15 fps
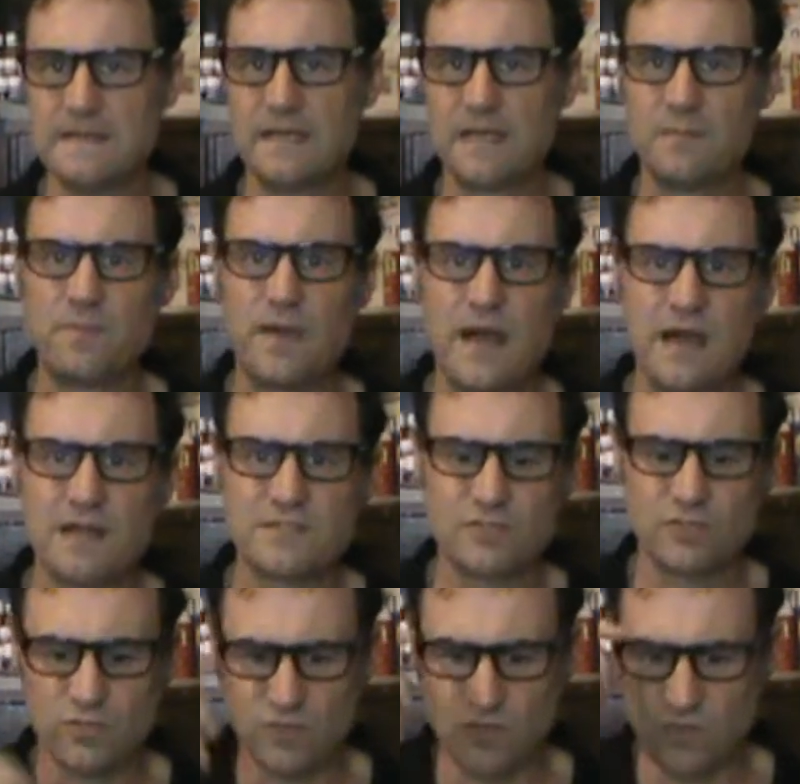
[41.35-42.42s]
In part
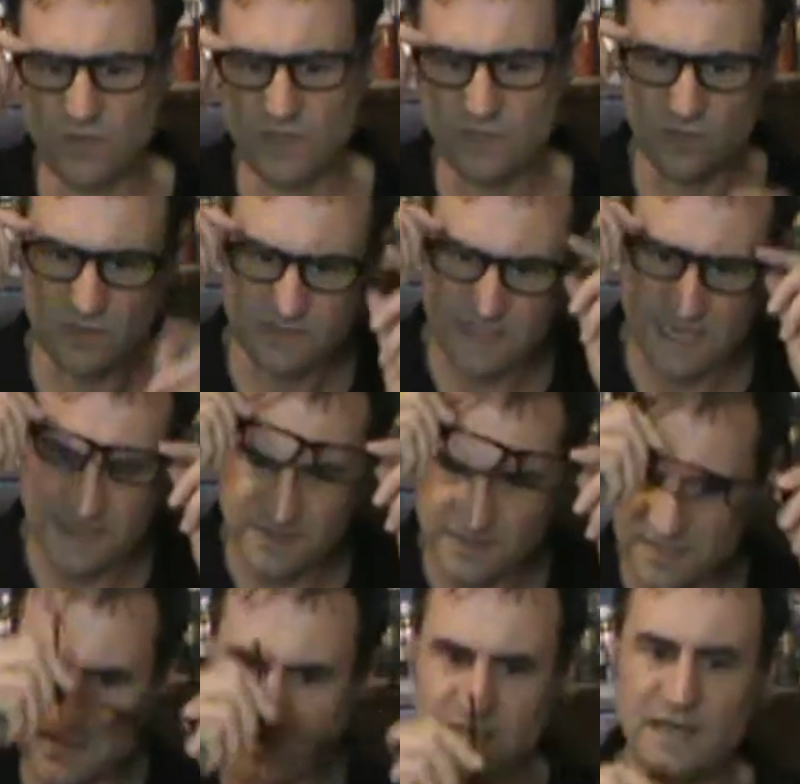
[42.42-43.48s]
2 we looked at
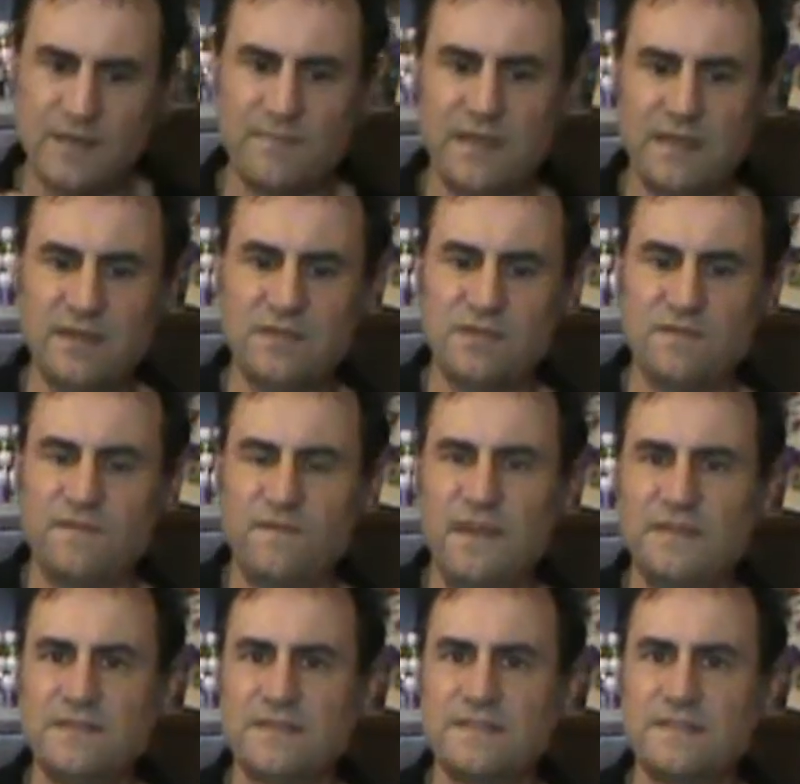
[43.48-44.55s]
the inner
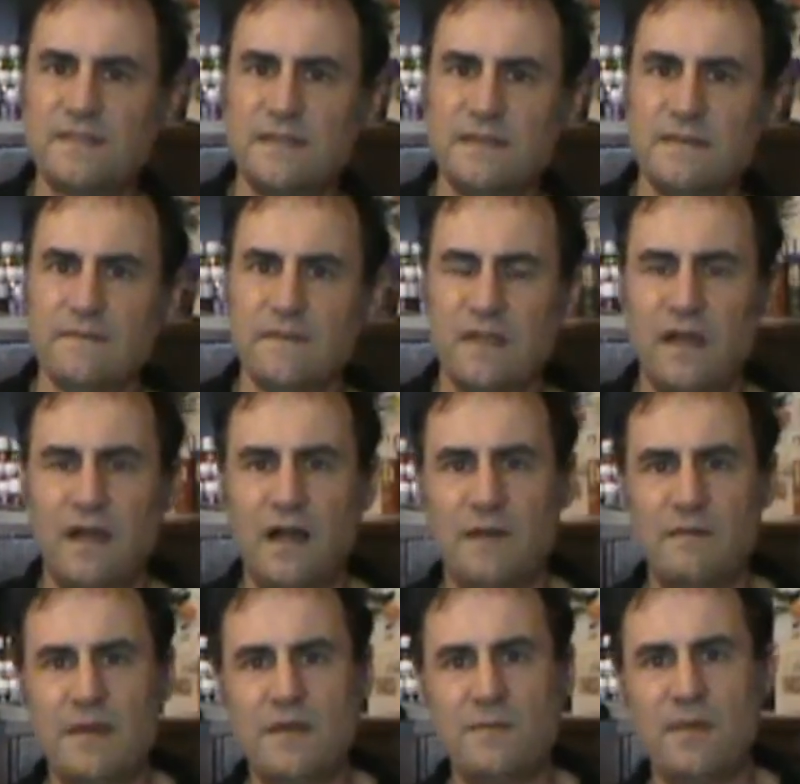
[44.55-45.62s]
defense,
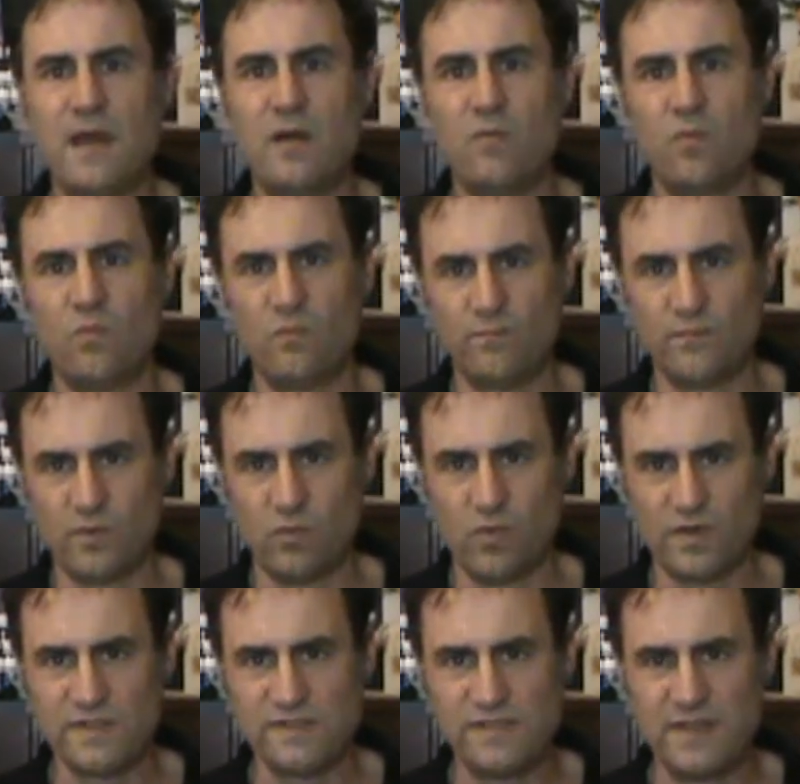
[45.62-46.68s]
and about
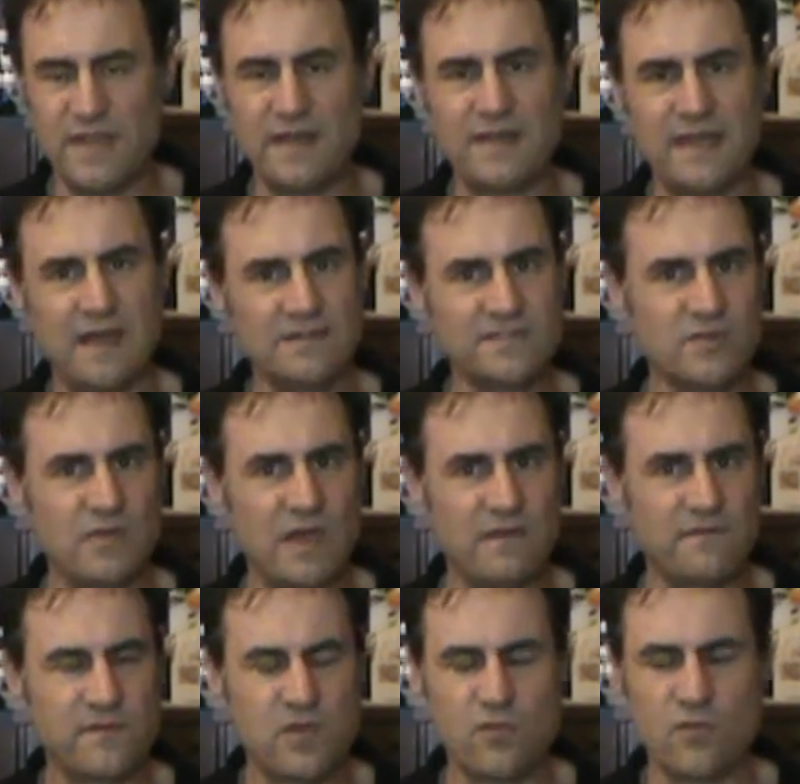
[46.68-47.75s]
what is in that and how it's great
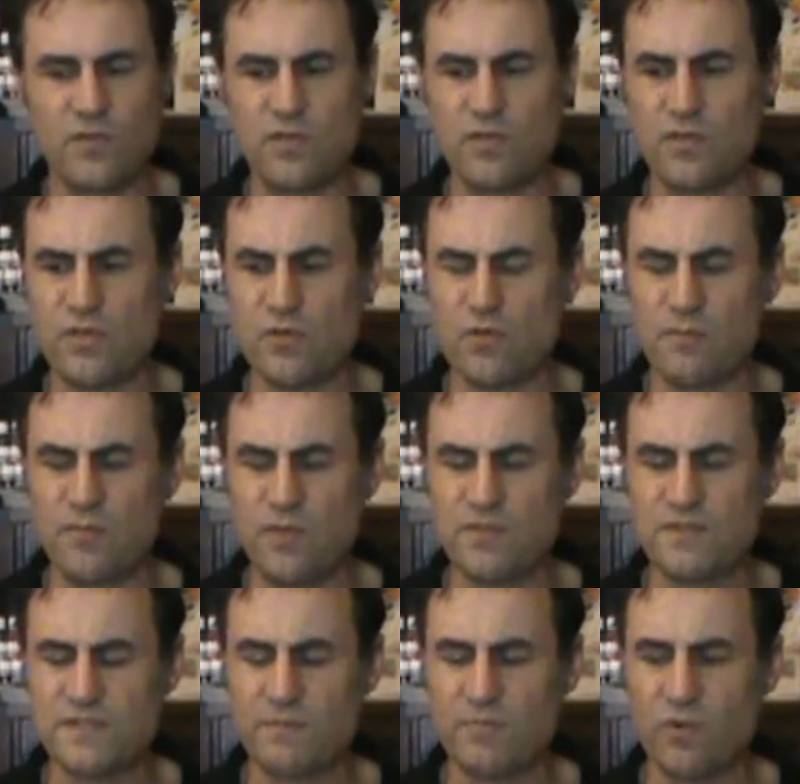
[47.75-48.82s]
for your immune
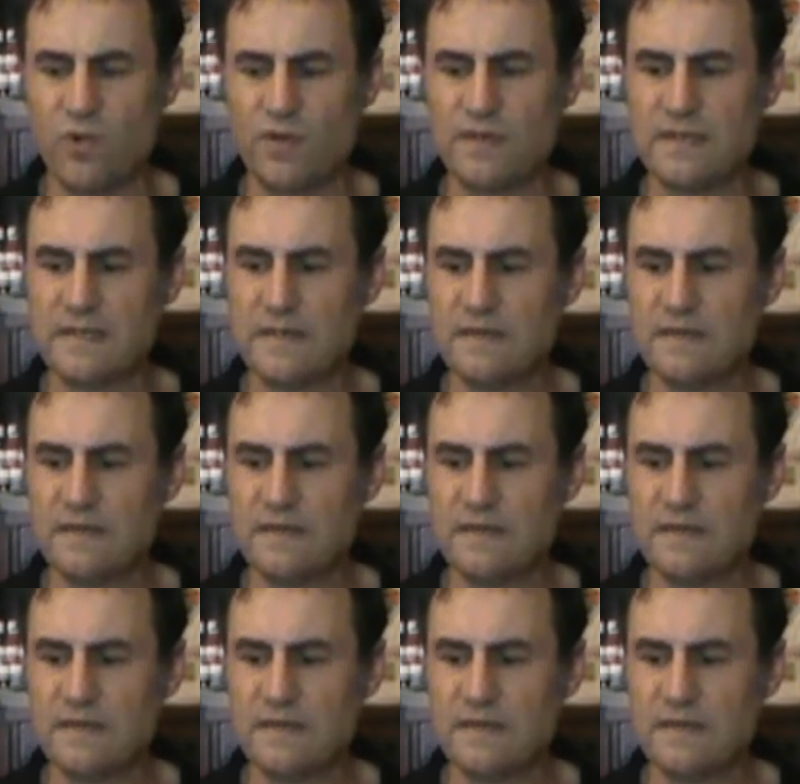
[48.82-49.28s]
support.